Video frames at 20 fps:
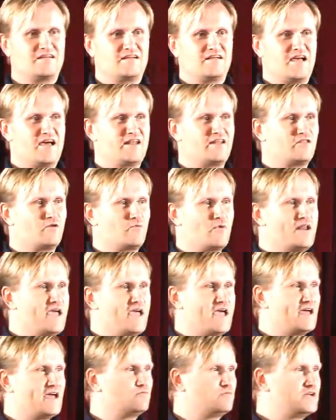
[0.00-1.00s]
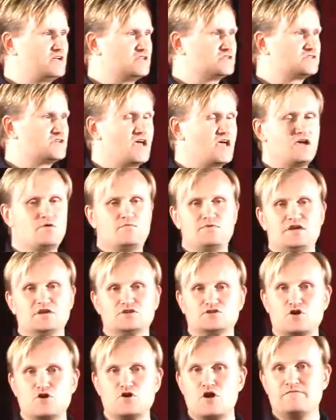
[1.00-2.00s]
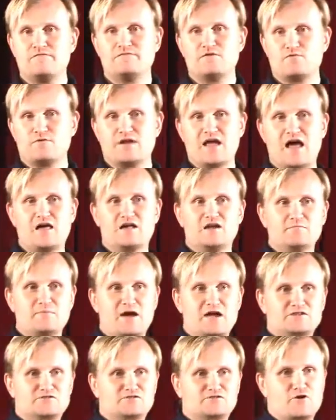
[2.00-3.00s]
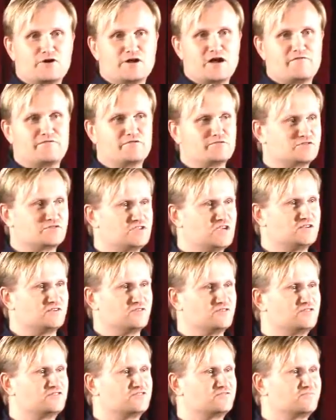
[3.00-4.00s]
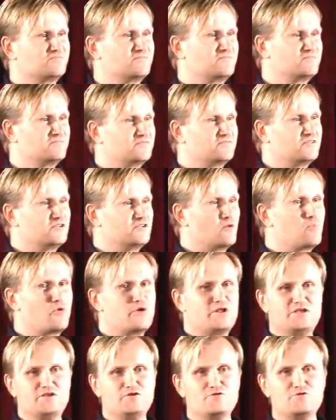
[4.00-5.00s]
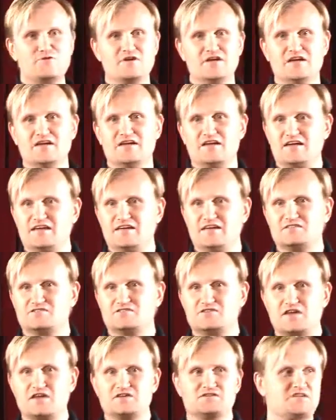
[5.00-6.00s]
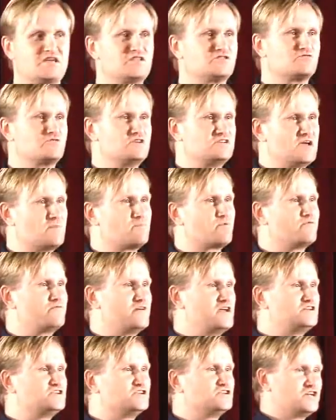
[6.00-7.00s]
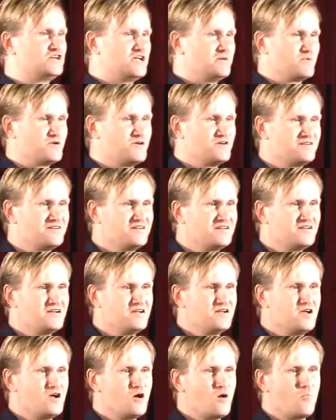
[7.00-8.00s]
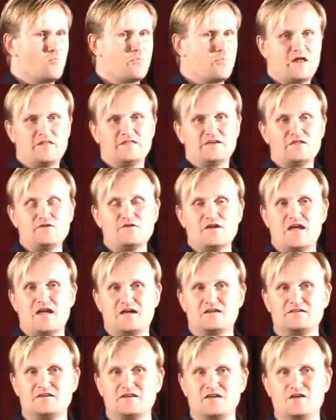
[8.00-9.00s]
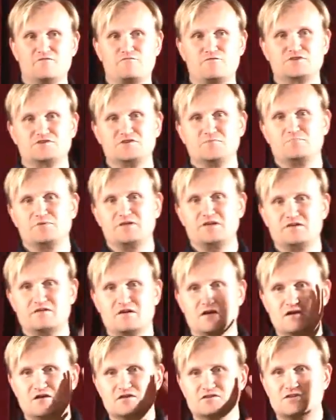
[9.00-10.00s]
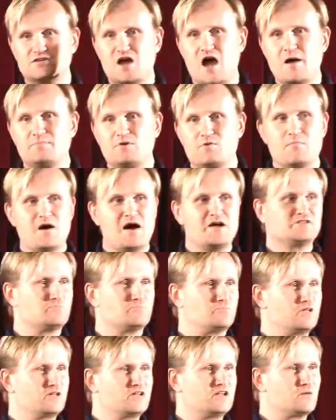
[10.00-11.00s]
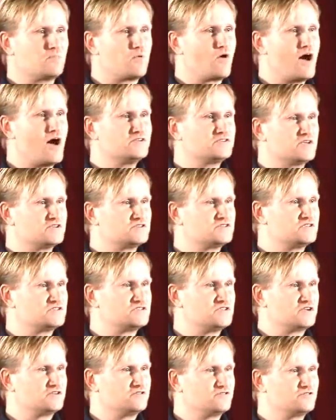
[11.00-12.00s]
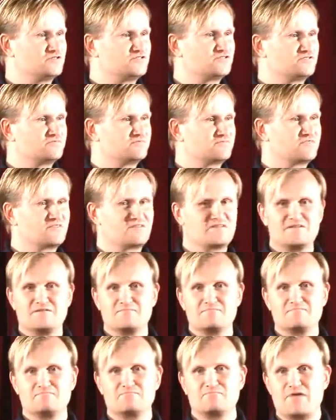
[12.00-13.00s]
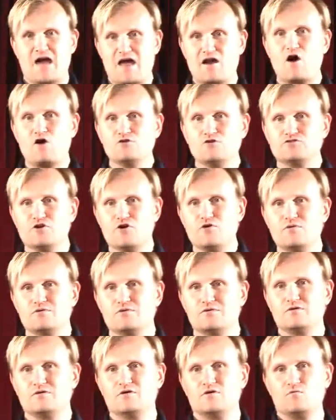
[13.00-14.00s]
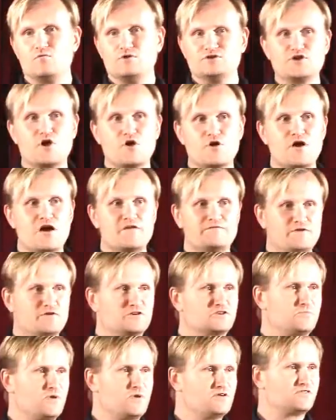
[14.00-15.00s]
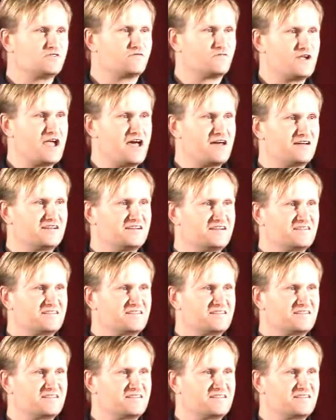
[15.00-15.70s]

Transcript: And on the one hand, we can say we can turn off your reality by turning off those signals, you know, putting you in, say, a sensory deprivation chamber. But on the other hand, if we simply stop your mind's ability to process the signals, that also would turn off your experience of reality.